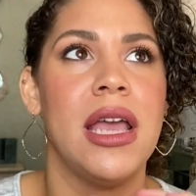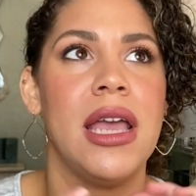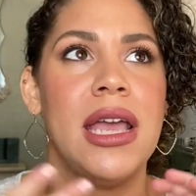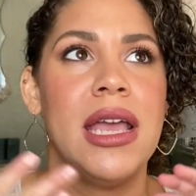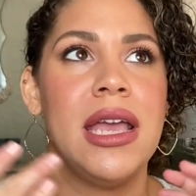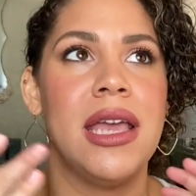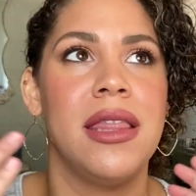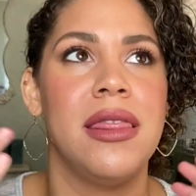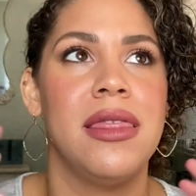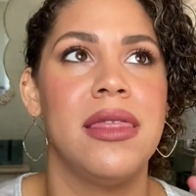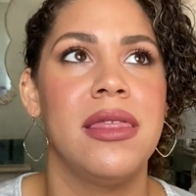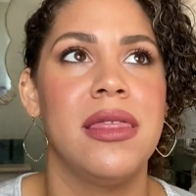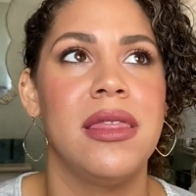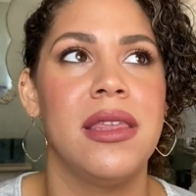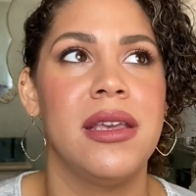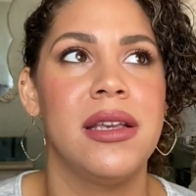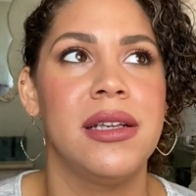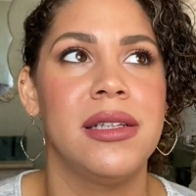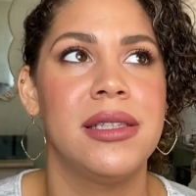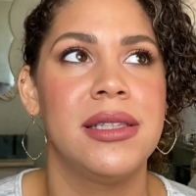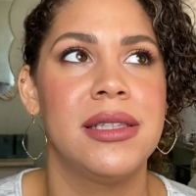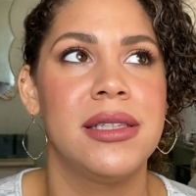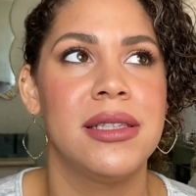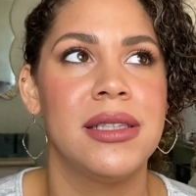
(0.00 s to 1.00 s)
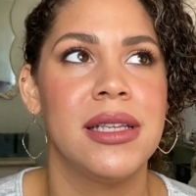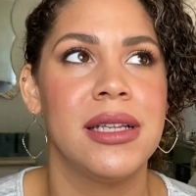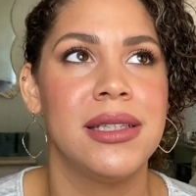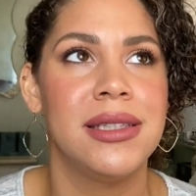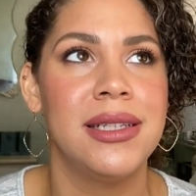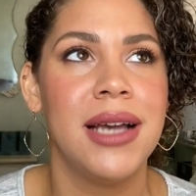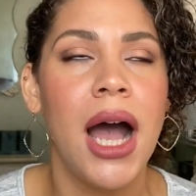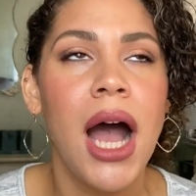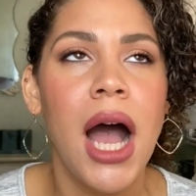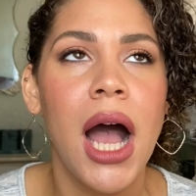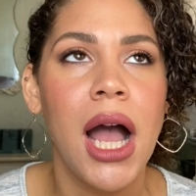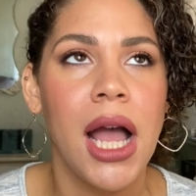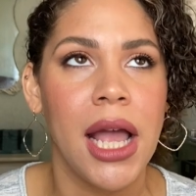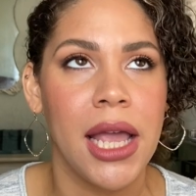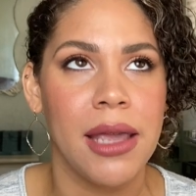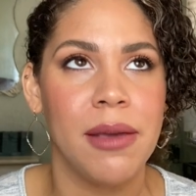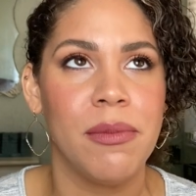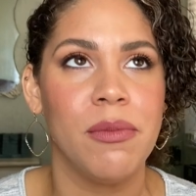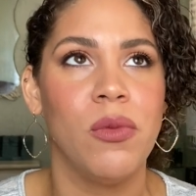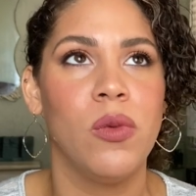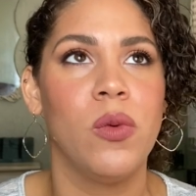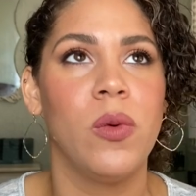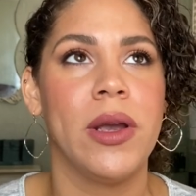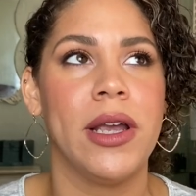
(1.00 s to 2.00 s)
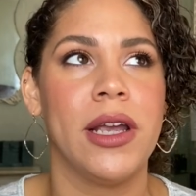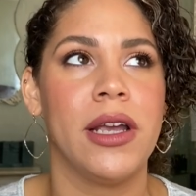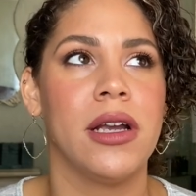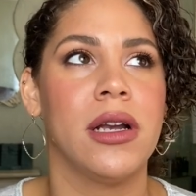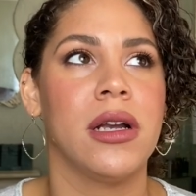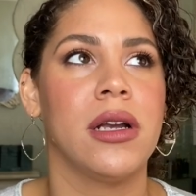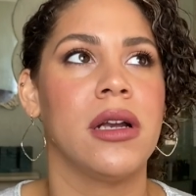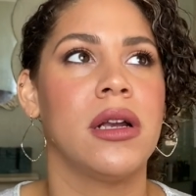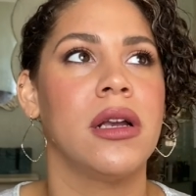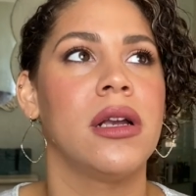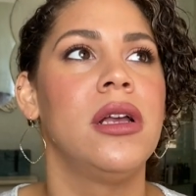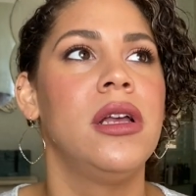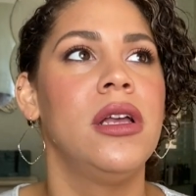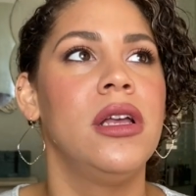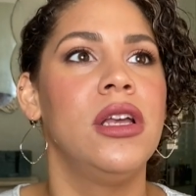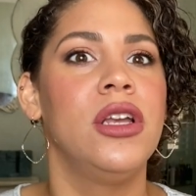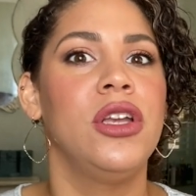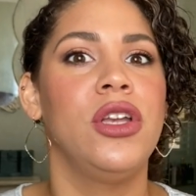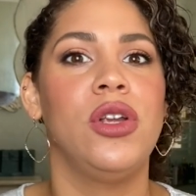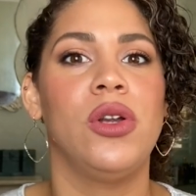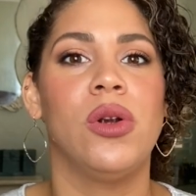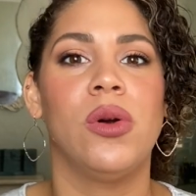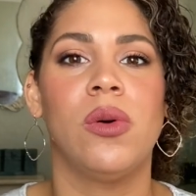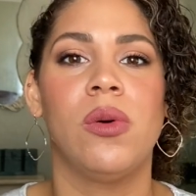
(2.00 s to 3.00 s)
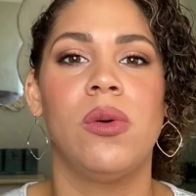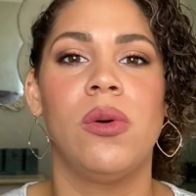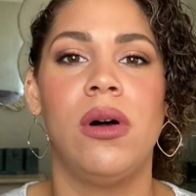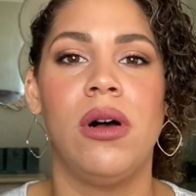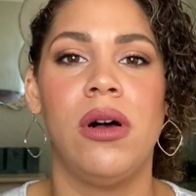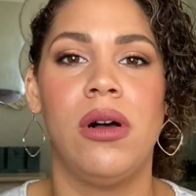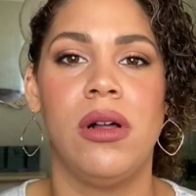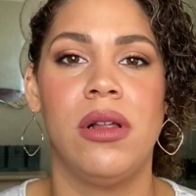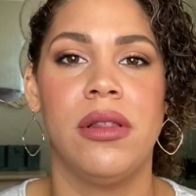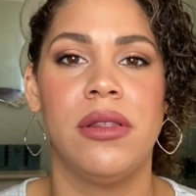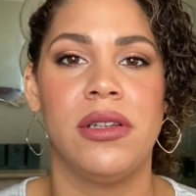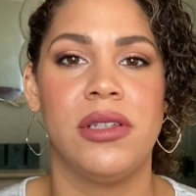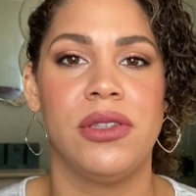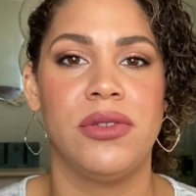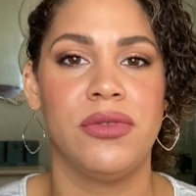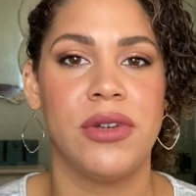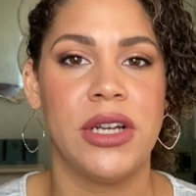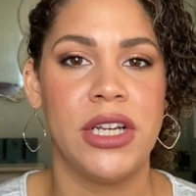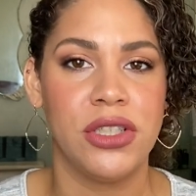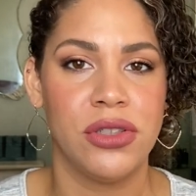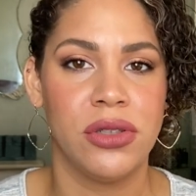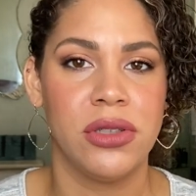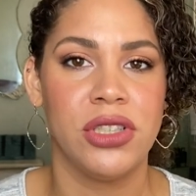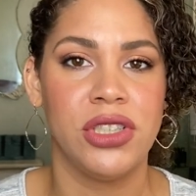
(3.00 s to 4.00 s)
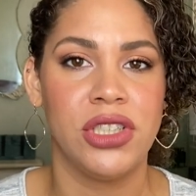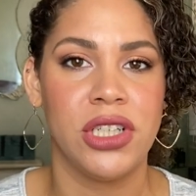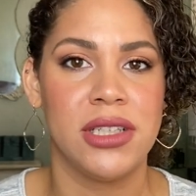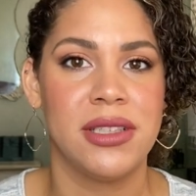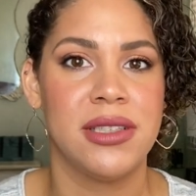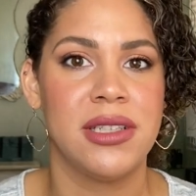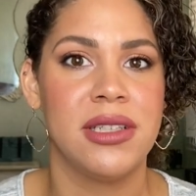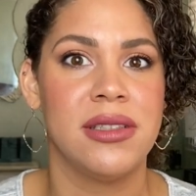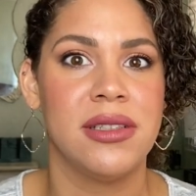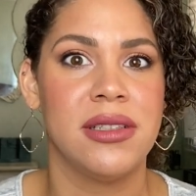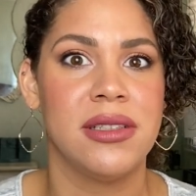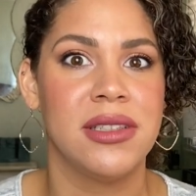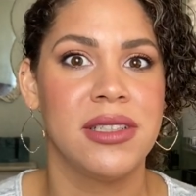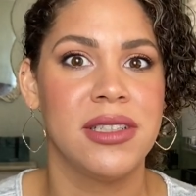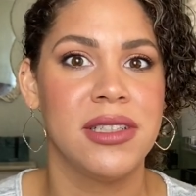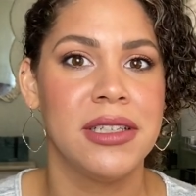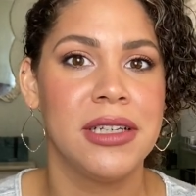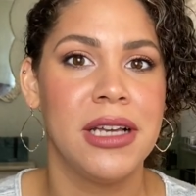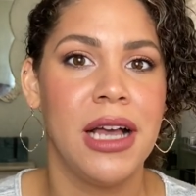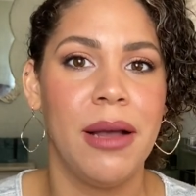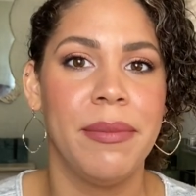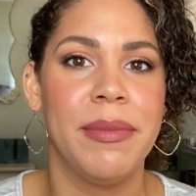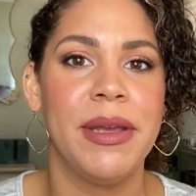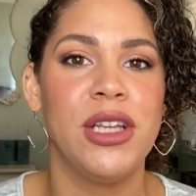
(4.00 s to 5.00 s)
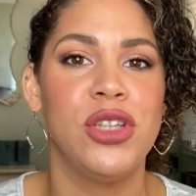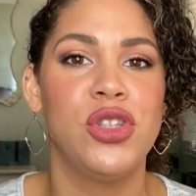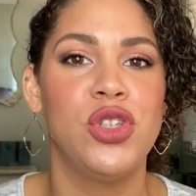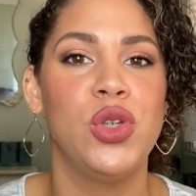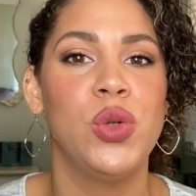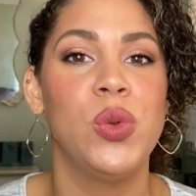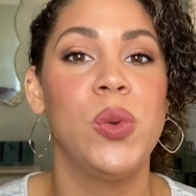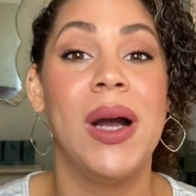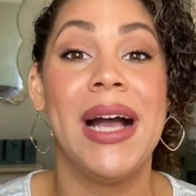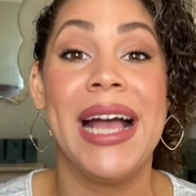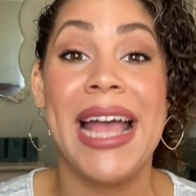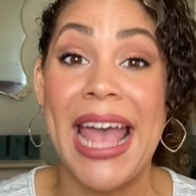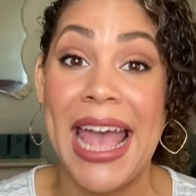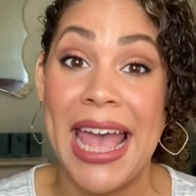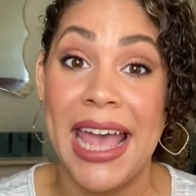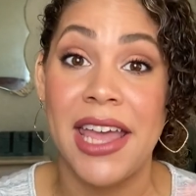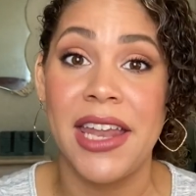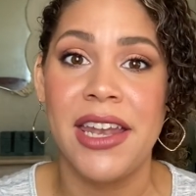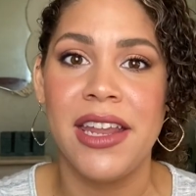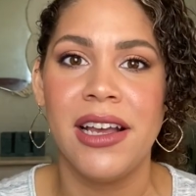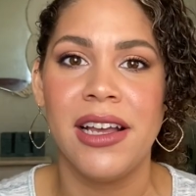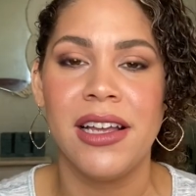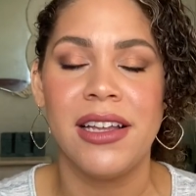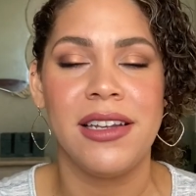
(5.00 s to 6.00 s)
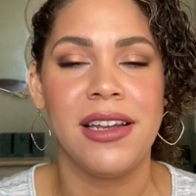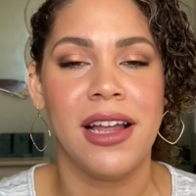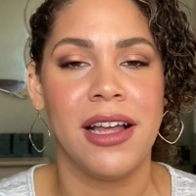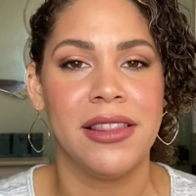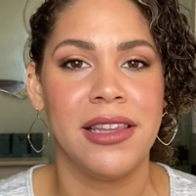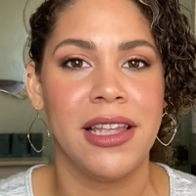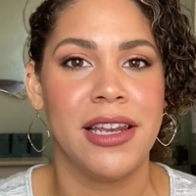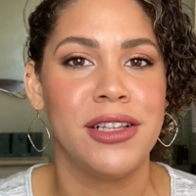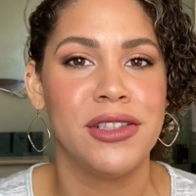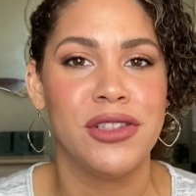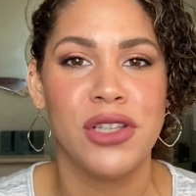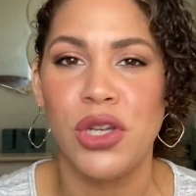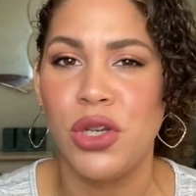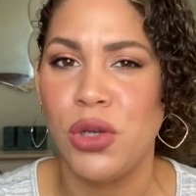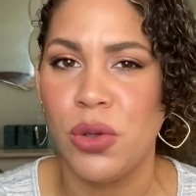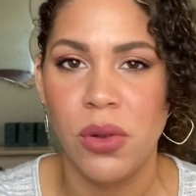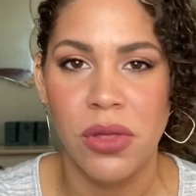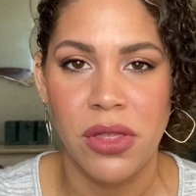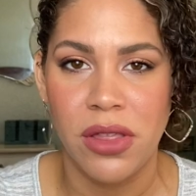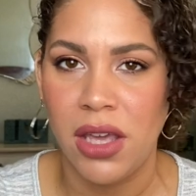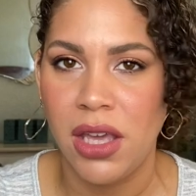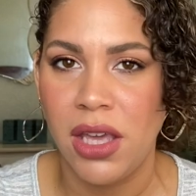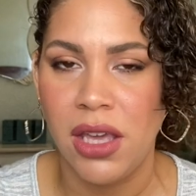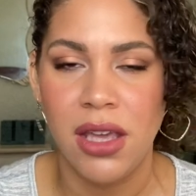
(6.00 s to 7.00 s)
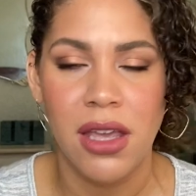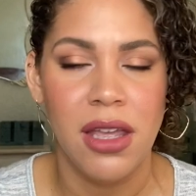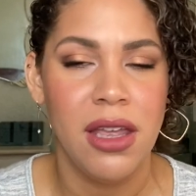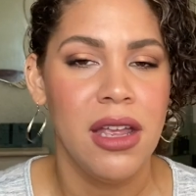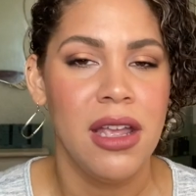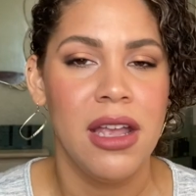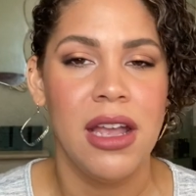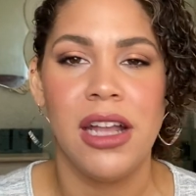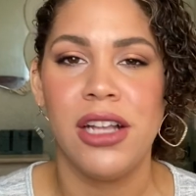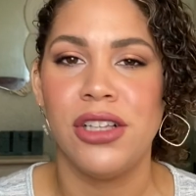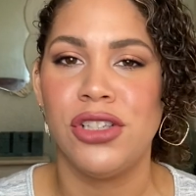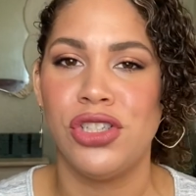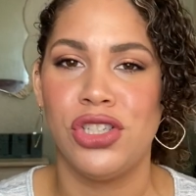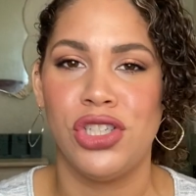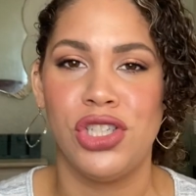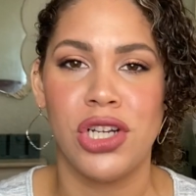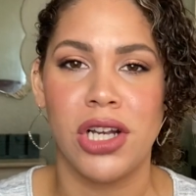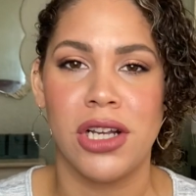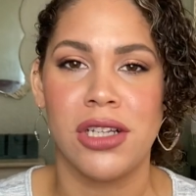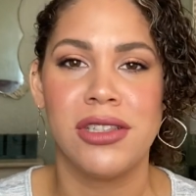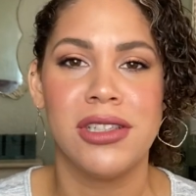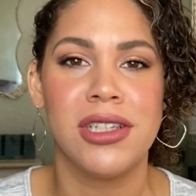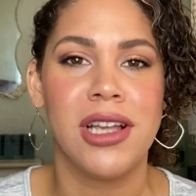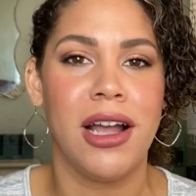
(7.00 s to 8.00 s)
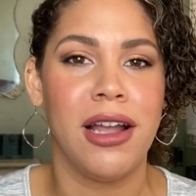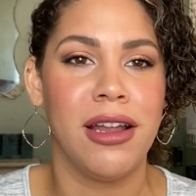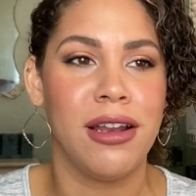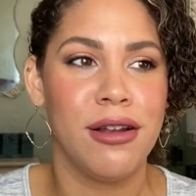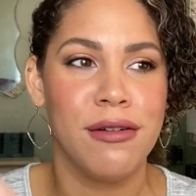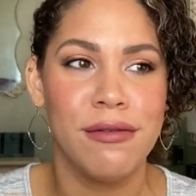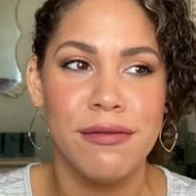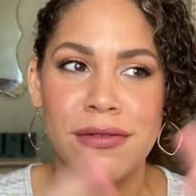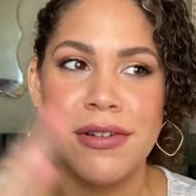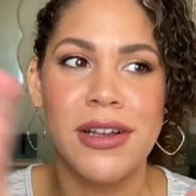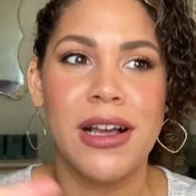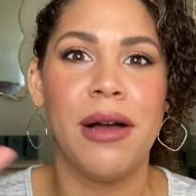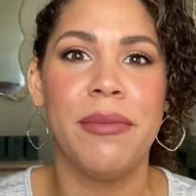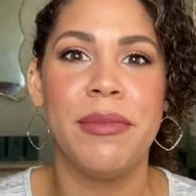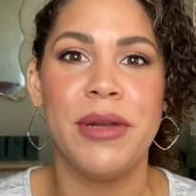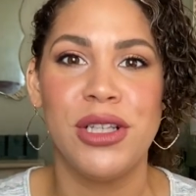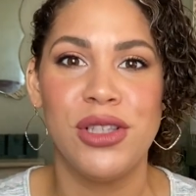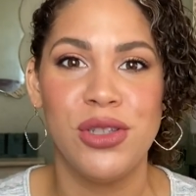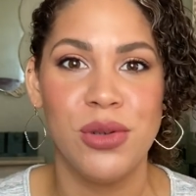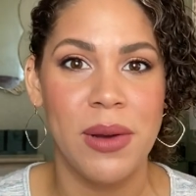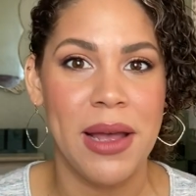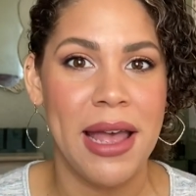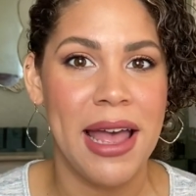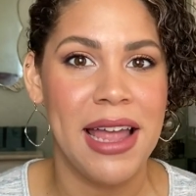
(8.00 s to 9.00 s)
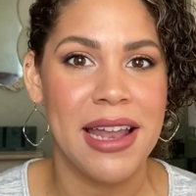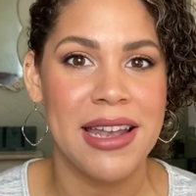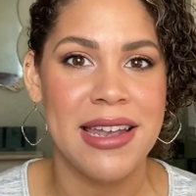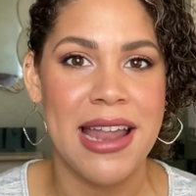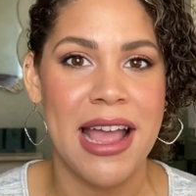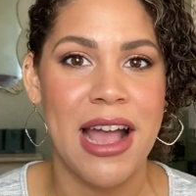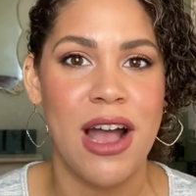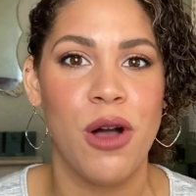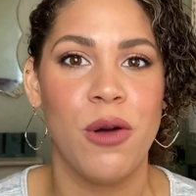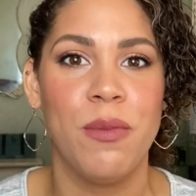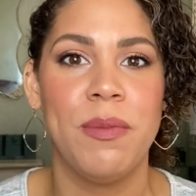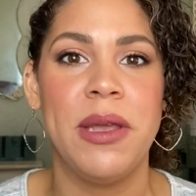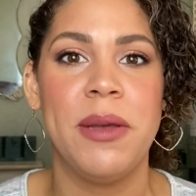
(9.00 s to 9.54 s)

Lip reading: in this time where, you know, all this racial injustice is coming to a head, not that it's a new thing, it's just kind of coming to a head now.